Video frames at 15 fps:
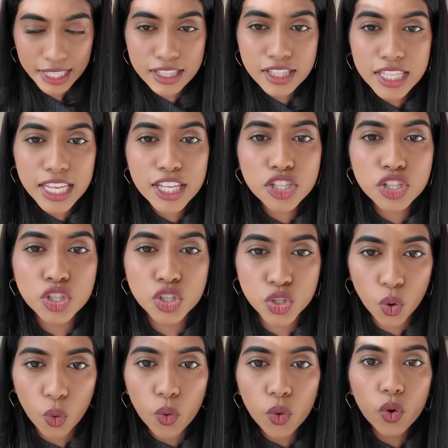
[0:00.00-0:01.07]
This is
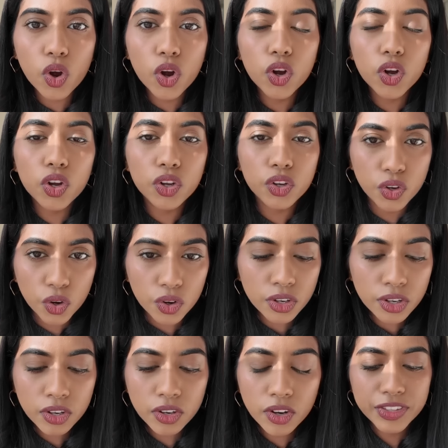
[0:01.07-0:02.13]
so
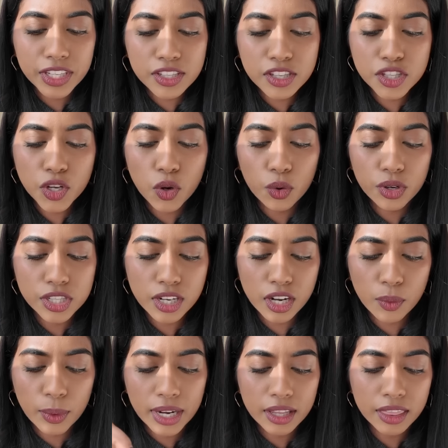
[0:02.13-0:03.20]
good. This is the
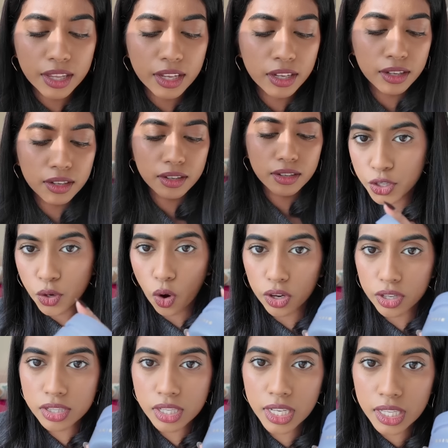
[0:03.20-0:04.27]
original one, I think. No,
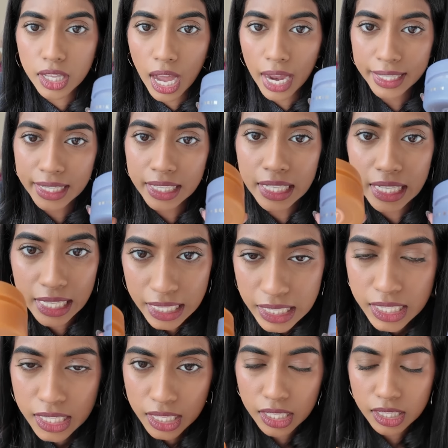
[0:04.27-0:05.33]
honestly, I can
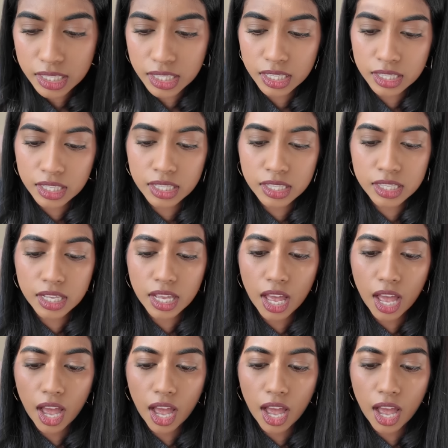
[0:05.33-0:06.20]
eat this. This is...